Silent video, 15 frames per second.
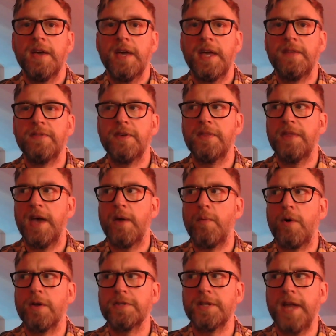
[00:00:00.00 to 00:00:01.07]
in that there
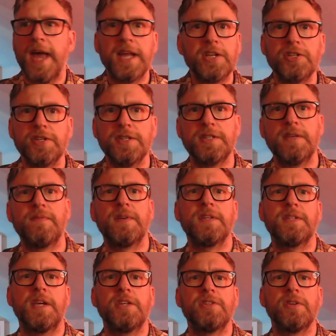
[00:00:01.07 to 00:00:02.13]
was an ancient
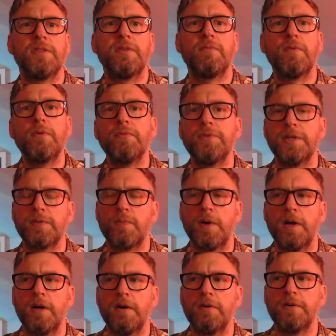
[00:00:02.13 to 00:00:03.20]
civilization that ruled this
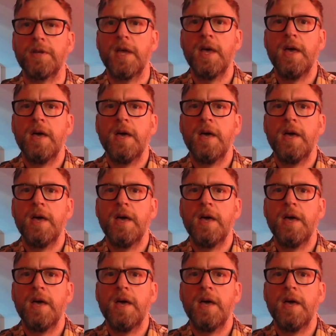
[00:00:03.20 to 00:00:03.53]
world,